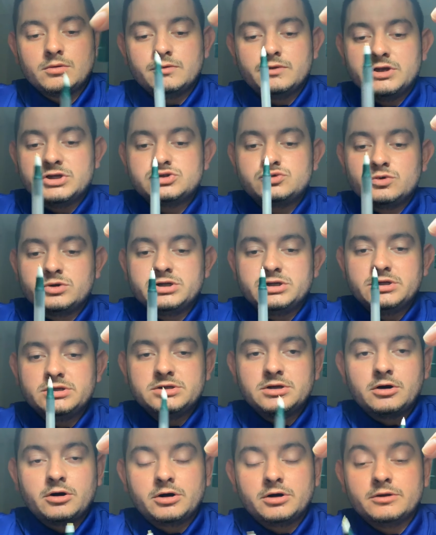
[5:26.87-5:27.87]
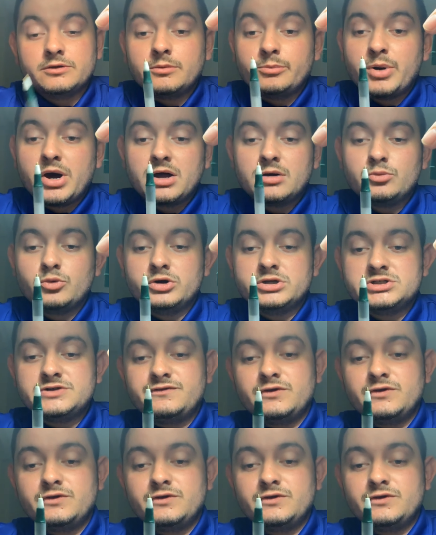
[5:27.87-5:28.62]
this one is, or the bottom one is